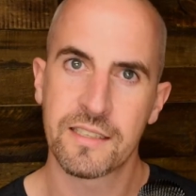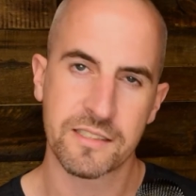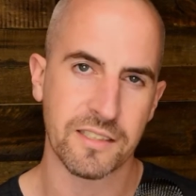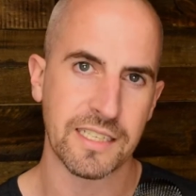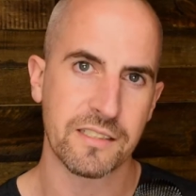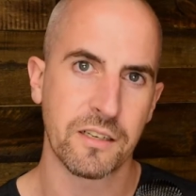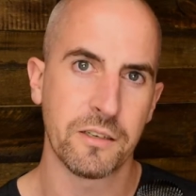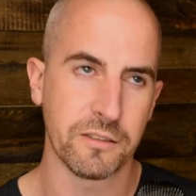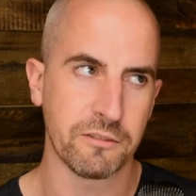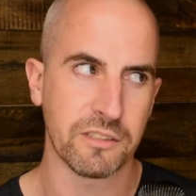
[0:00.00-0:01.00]
So that
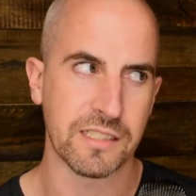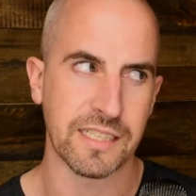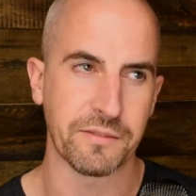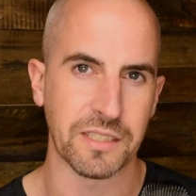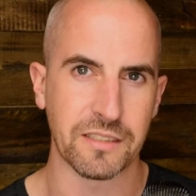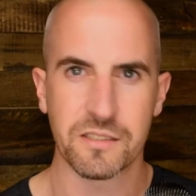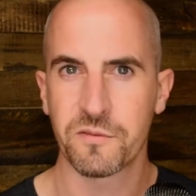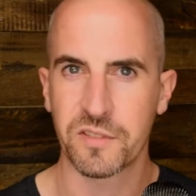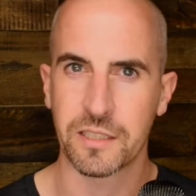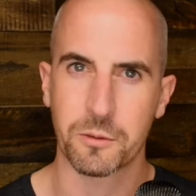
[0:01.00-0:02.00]
170
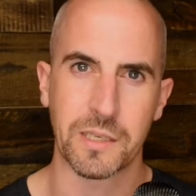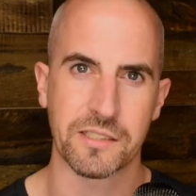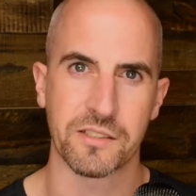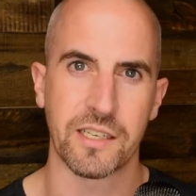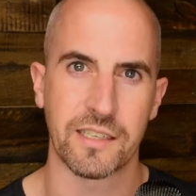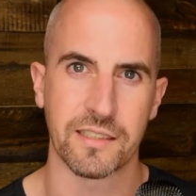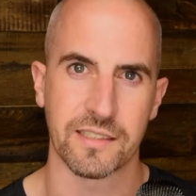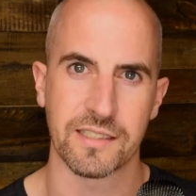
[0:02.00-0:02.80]
doesn't feel quite so hard